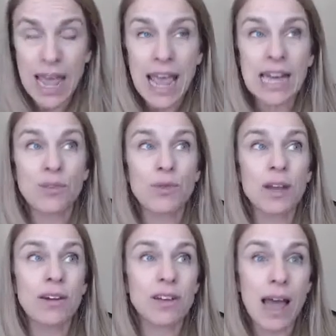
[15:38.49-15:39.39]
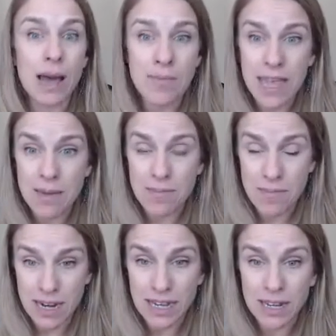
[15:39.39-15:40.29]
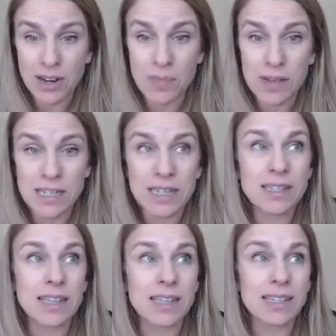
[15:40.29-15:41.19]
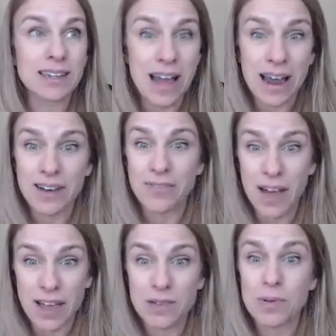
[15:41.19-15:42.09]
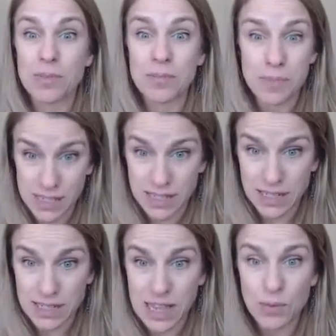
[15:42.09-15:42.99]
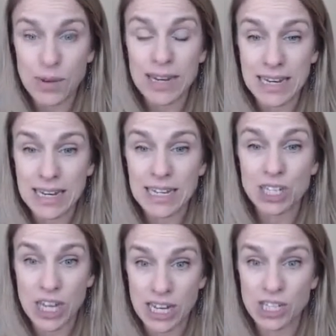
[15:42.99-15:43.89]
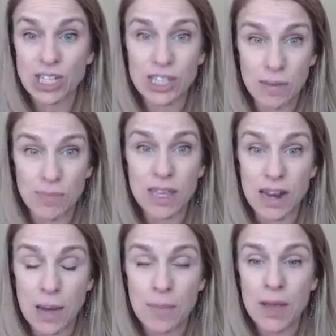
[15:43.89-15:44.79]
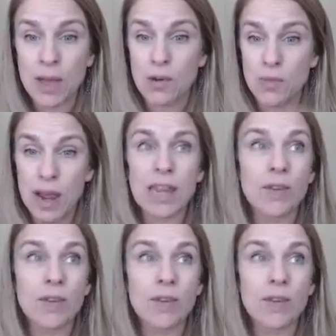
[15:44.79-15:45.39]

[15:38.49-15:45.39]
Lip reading: And if we are not making money in our business, it's not a viable business, and we need to change something up, right?